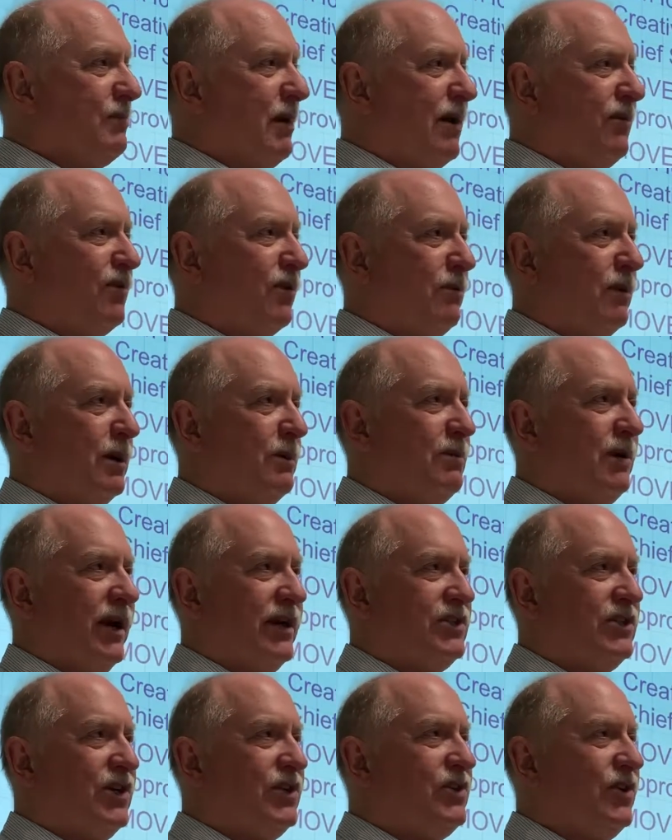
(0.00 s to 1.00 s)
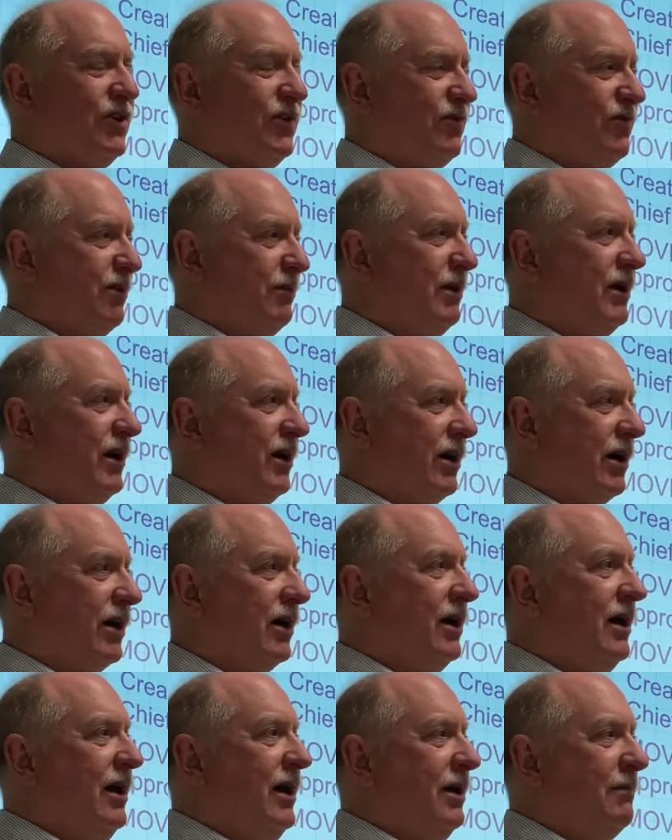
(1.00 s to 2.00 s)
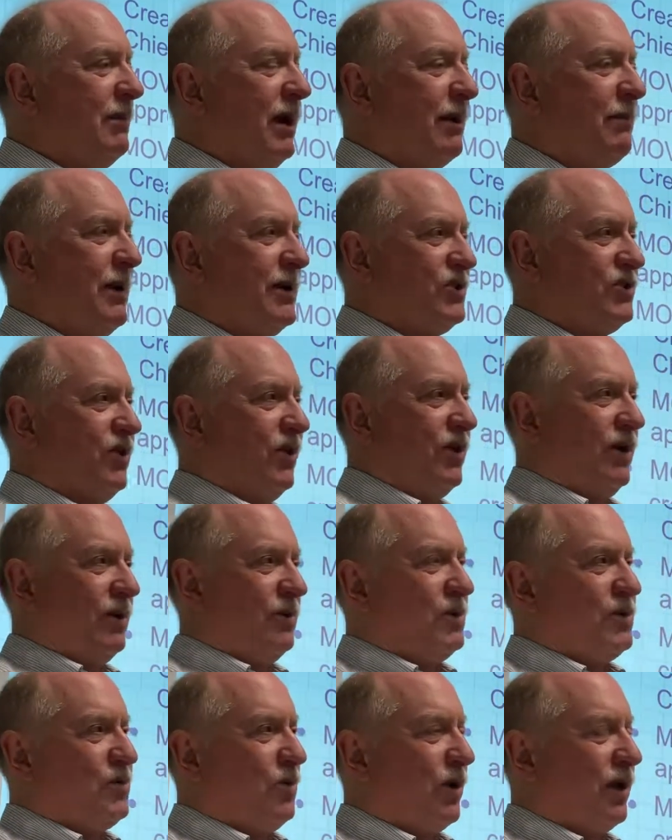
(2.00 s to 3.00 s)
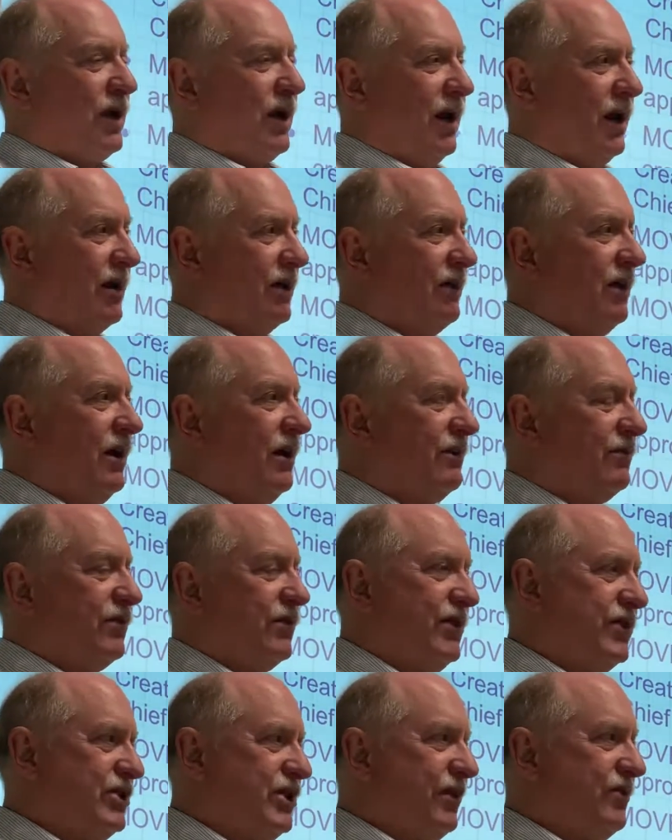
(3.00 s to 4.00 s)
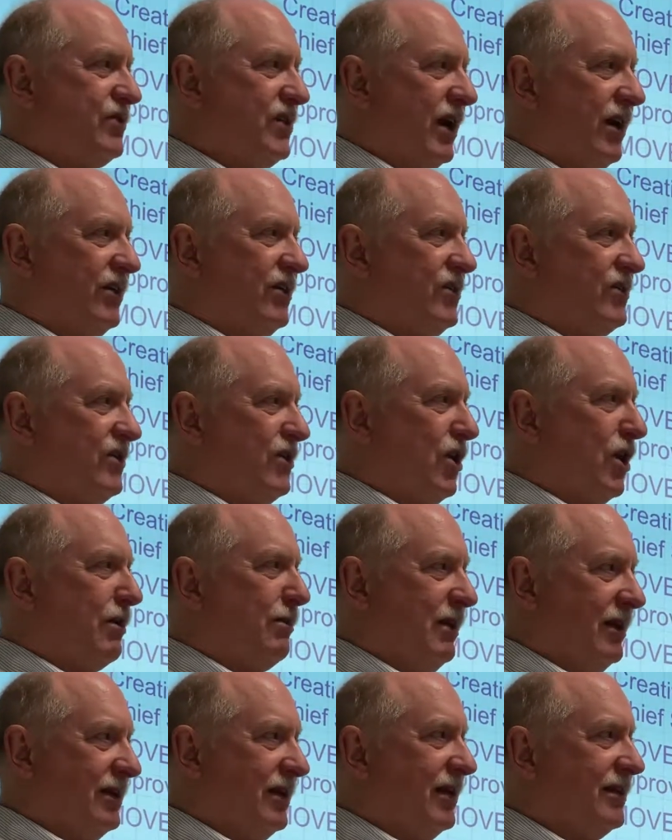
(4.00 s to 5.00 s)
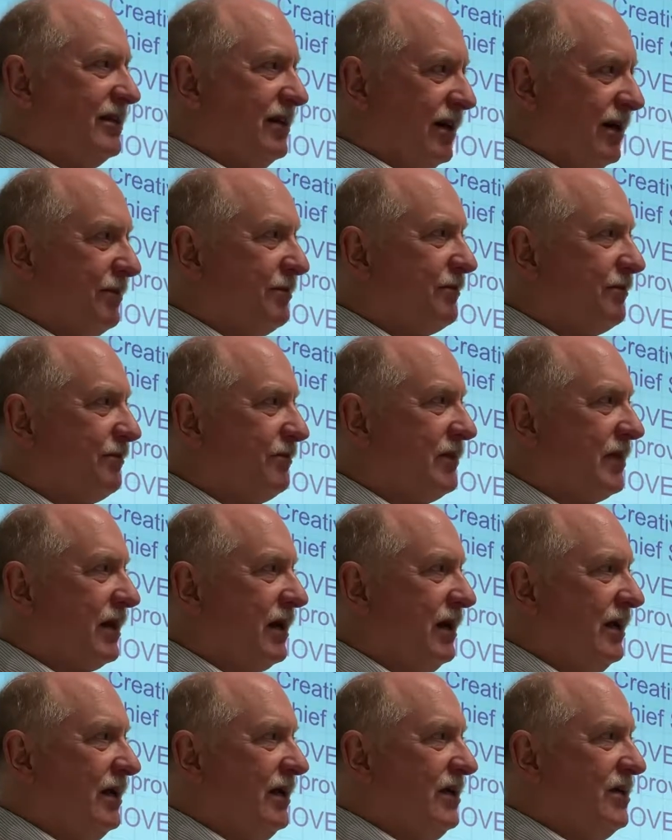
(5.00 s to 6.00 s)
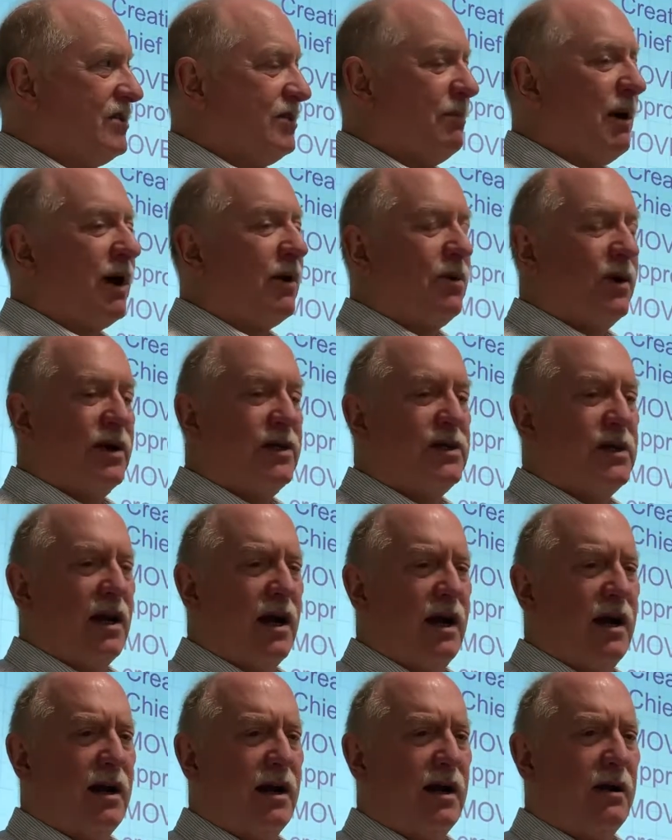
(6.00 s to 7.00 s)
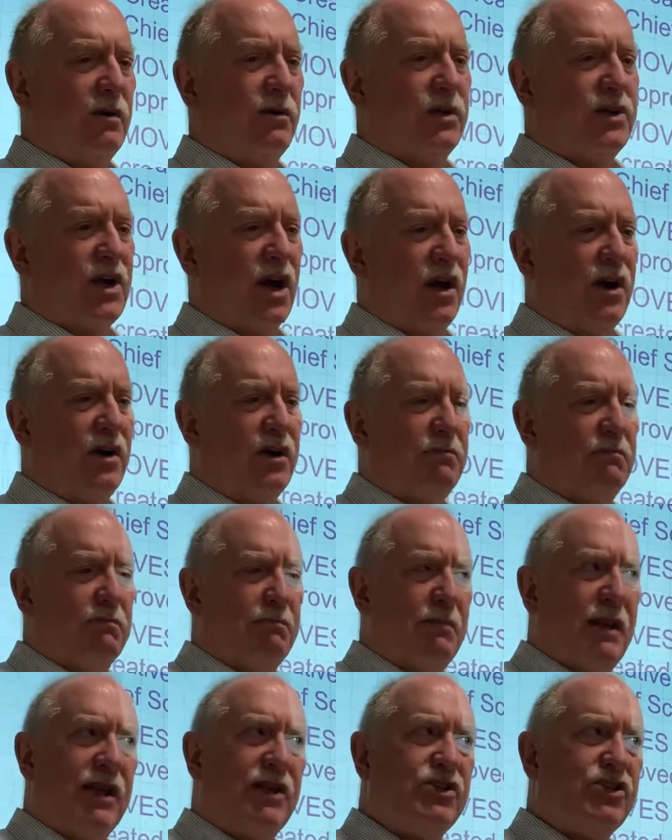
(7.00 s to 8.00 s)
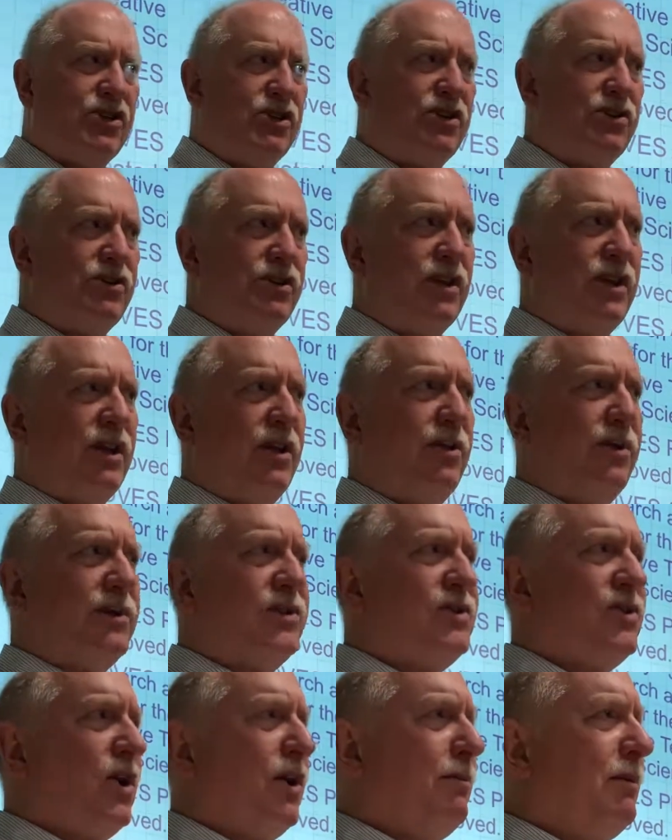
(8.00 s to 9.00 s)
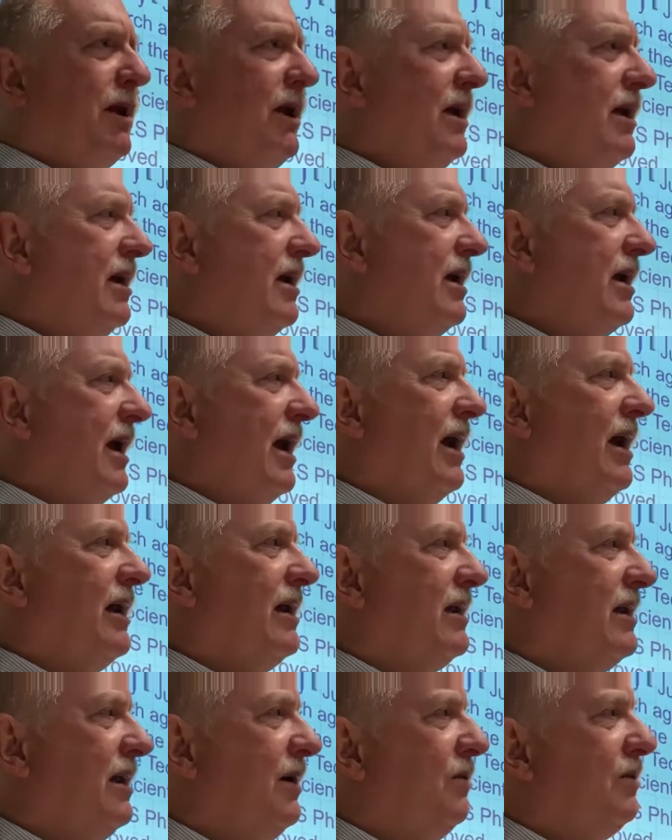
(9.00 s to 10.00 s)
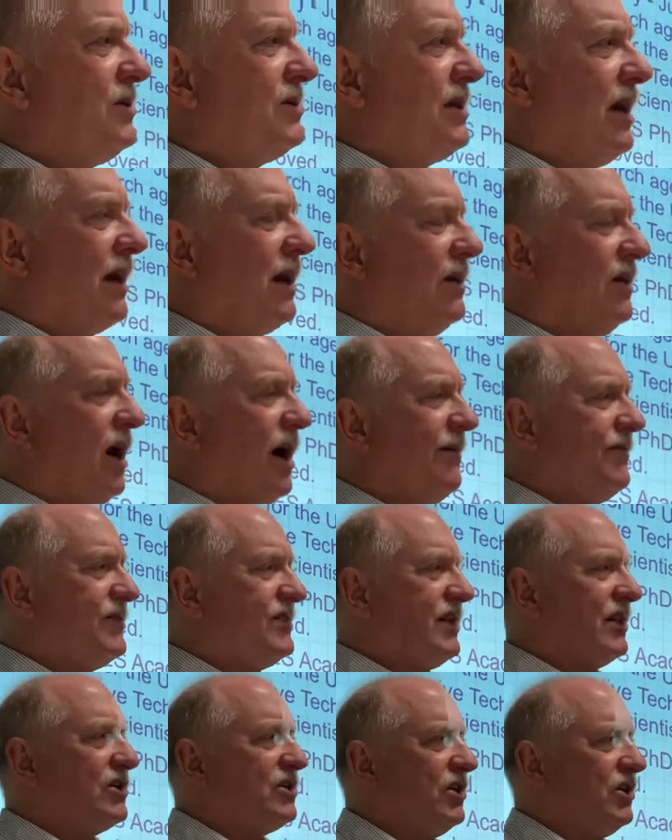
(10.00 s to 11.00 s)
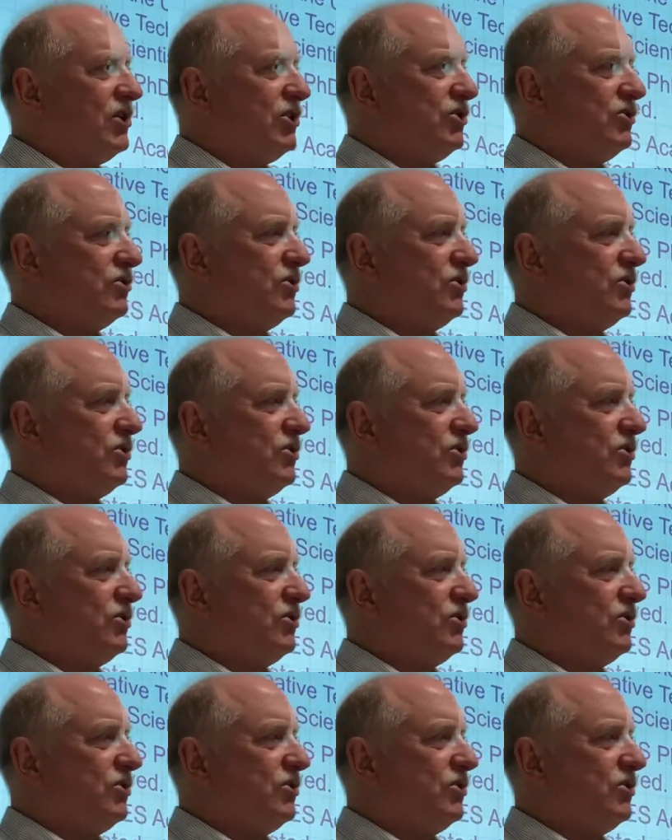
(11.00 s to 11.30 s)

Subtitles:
my former PhD student from here. Mike Macedonia was working for the chief scientist of the Army at that time. So Mike was a retired major in the U.S. Army, and he was like in the office next to